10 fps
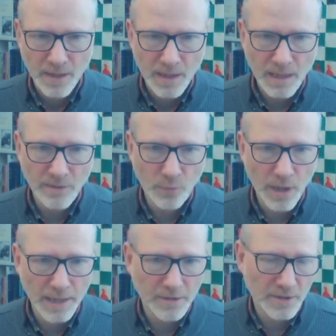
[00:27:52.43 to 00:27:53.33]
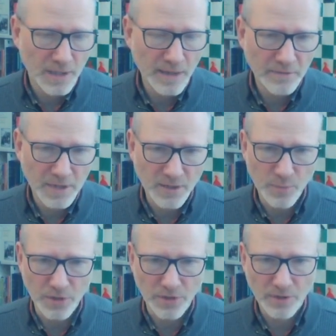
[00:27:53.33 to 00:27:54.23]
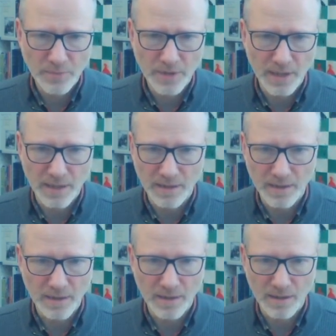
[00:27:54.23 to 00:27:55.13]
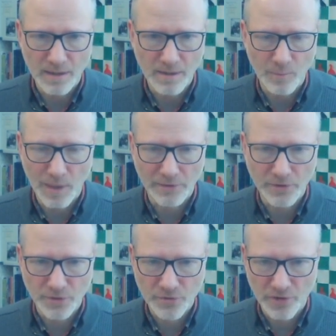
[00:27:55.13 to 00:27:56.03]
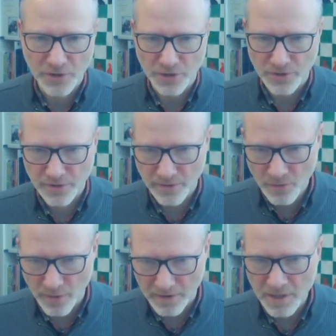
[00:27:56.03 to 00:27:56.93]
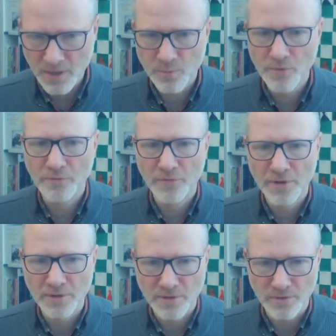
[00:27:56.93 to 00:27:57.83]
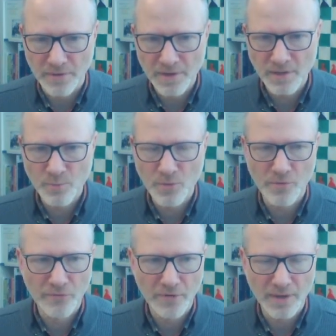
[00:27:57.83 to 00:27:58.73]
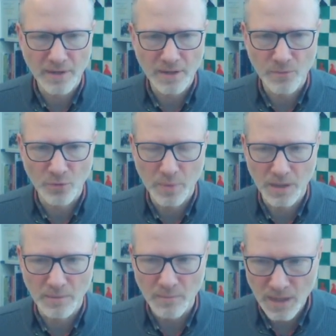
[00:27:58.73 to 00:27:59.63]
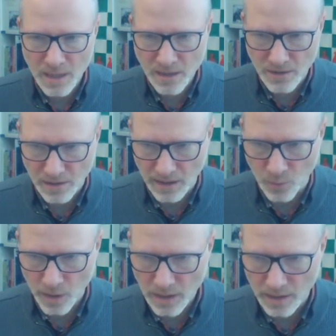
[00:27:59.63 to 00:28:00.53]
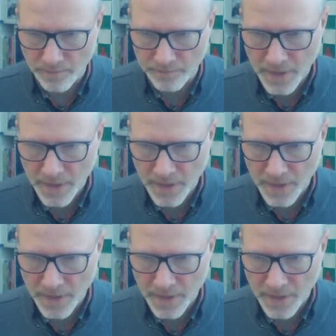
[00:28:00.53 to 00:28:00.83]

And if white saves his bishop, then black just crushes through with this move, for instance, or this move, and he would be immediately winning.